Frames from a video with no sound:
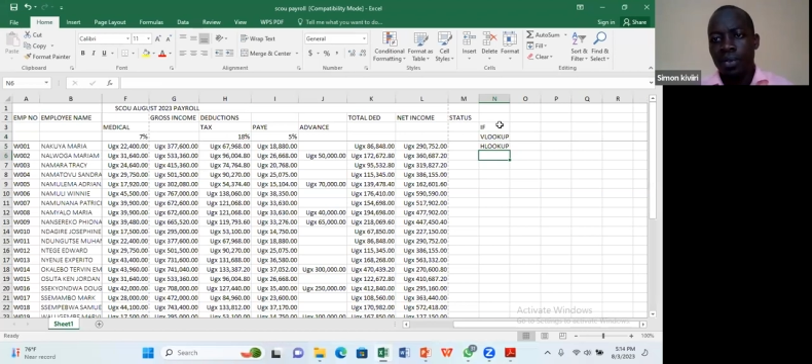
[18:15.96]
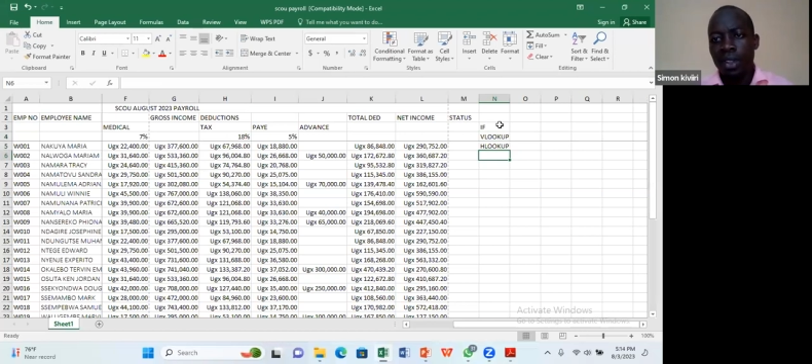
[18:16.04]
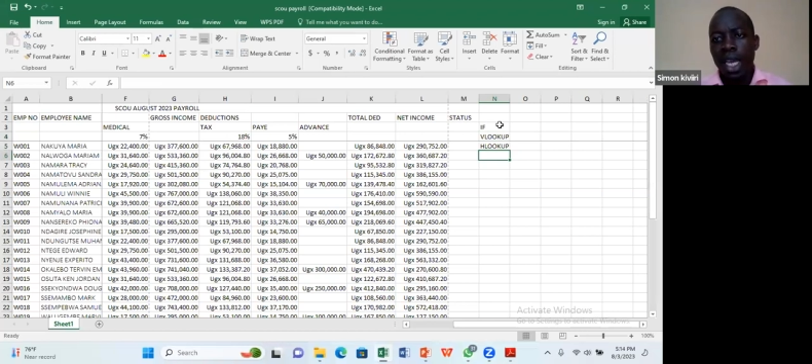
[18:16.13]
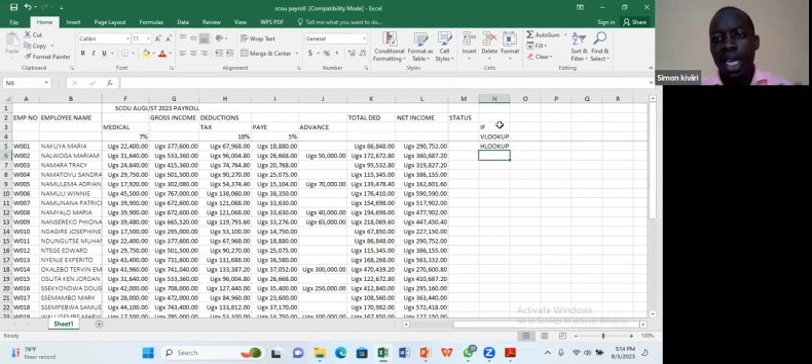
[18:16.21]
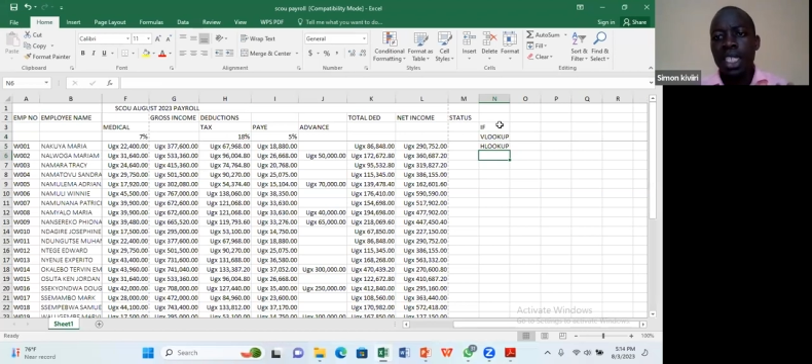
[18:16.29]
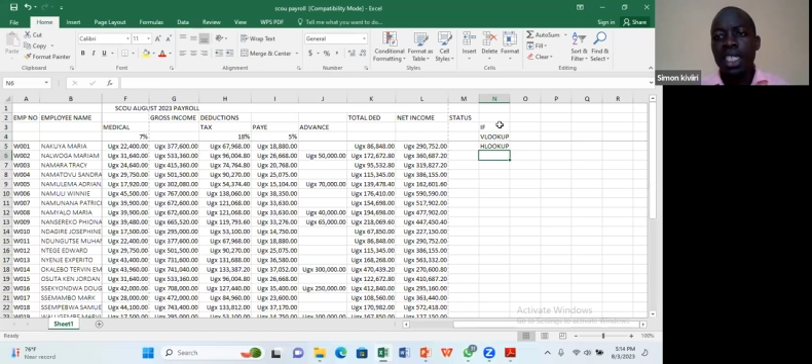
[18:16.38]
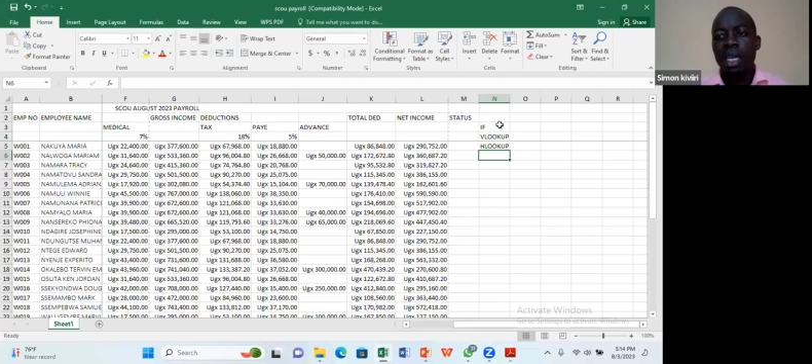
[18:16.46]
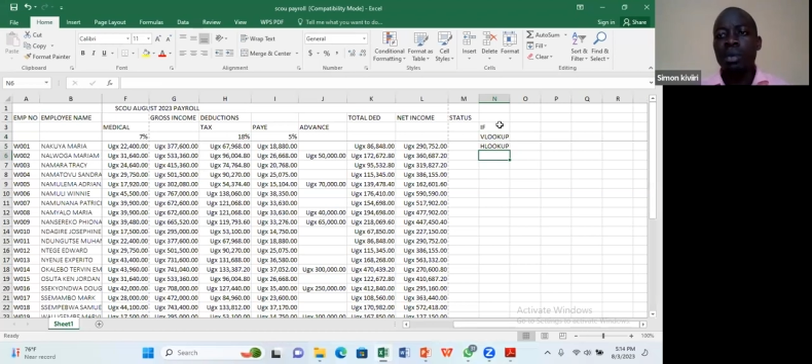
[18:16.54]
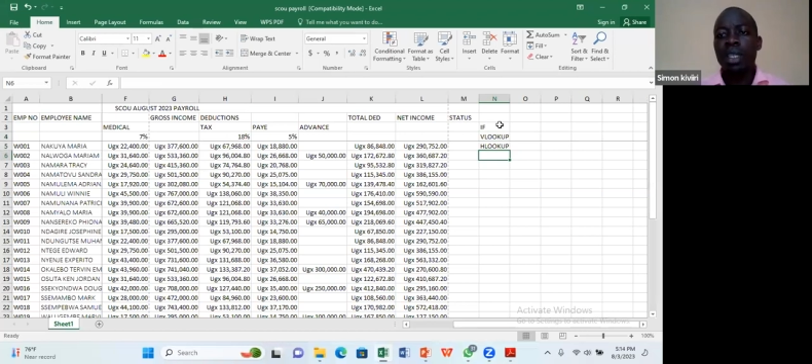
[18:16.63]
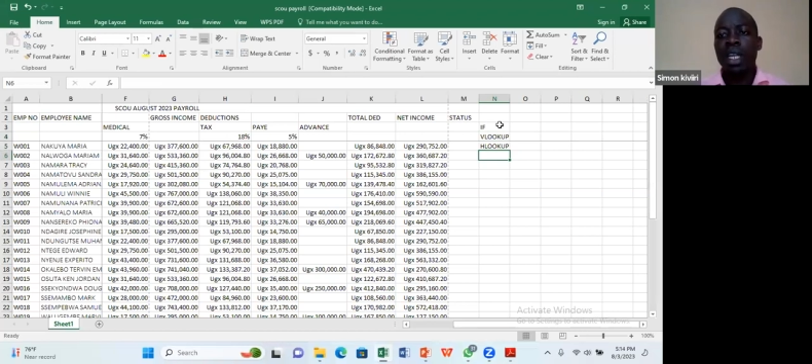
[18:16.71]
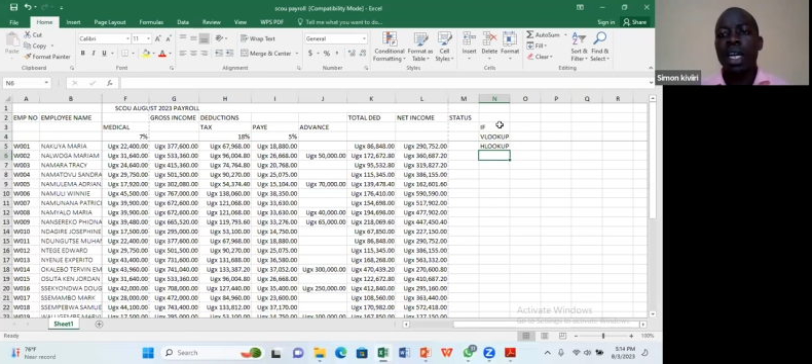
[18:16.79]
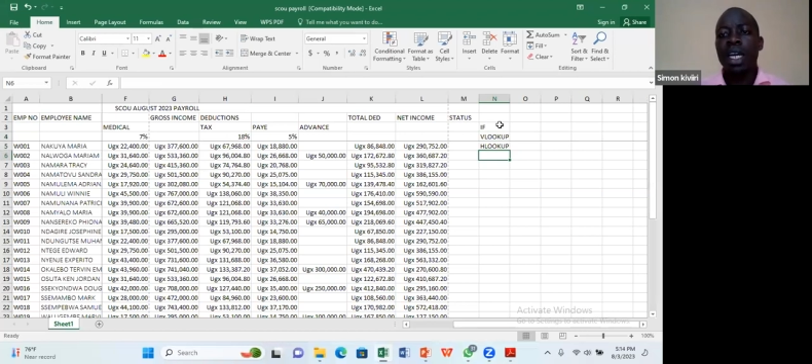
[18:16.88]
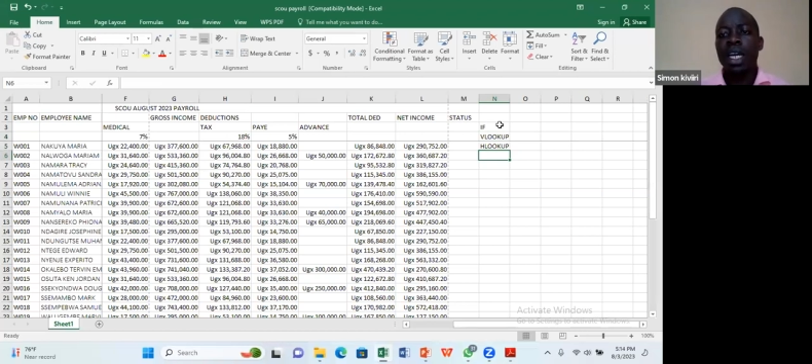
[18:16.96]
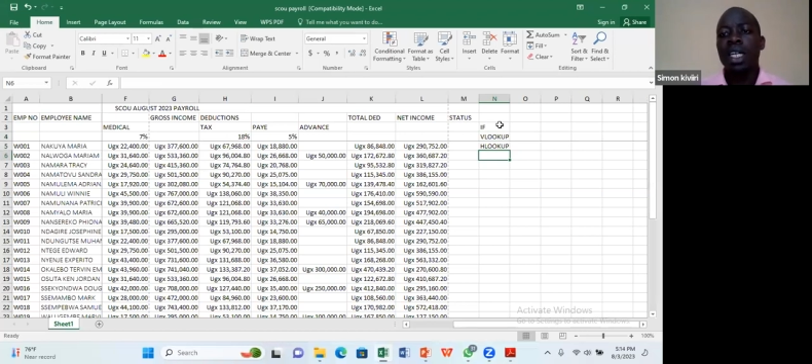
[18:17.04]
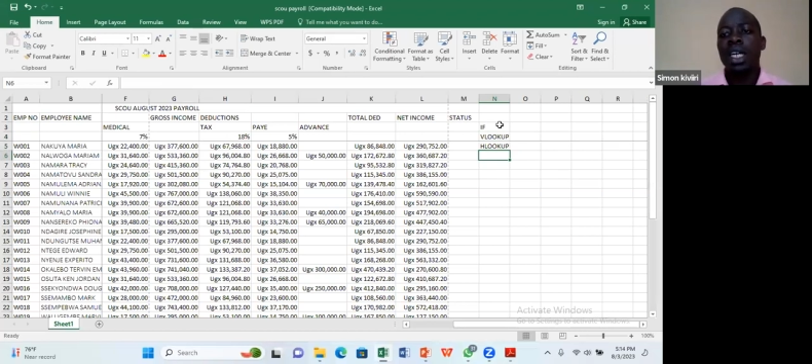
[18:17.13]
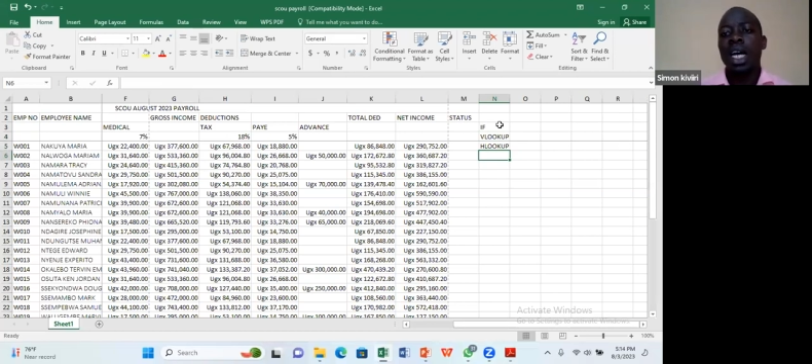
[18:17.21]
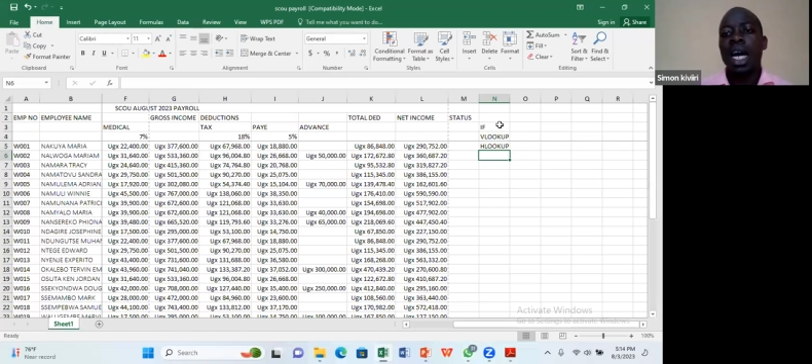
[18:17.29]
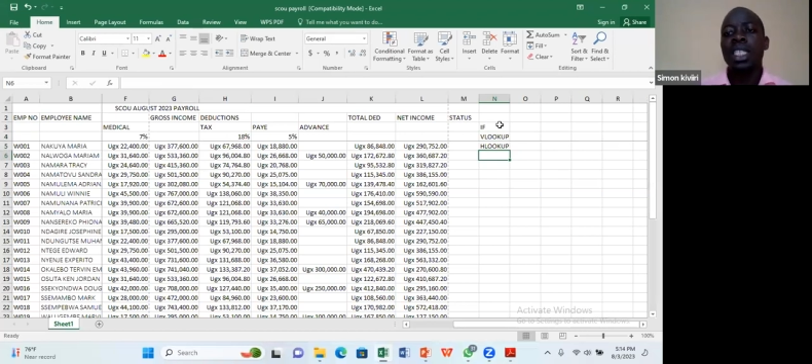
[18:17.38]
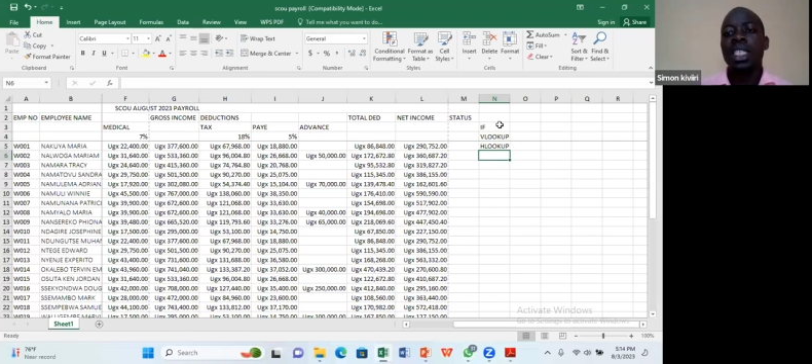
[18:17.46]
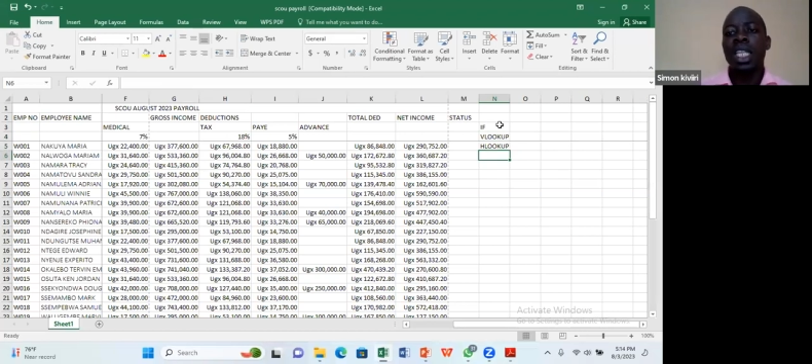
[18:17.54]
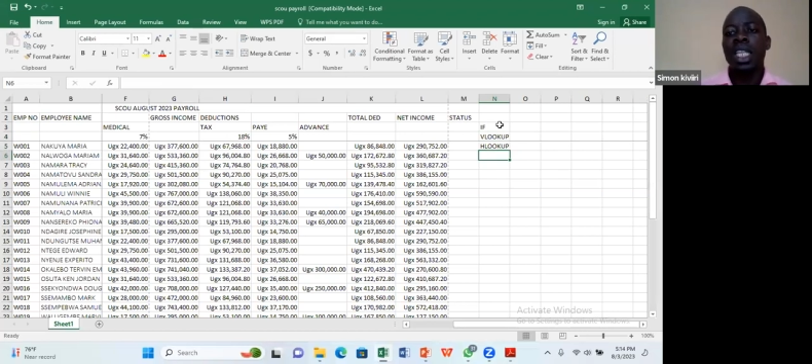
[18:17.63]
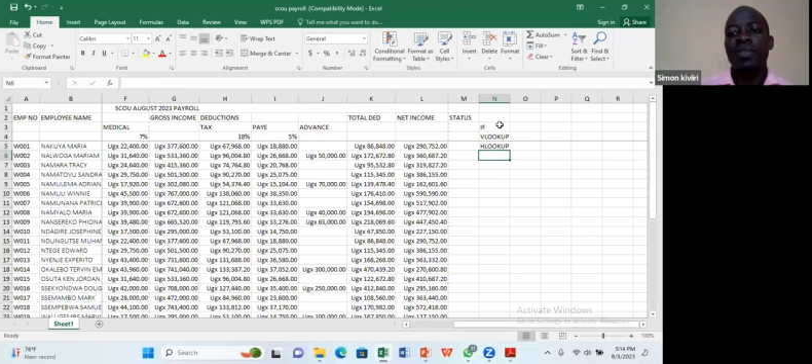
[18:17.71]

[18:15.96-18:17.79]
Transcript: The examiner has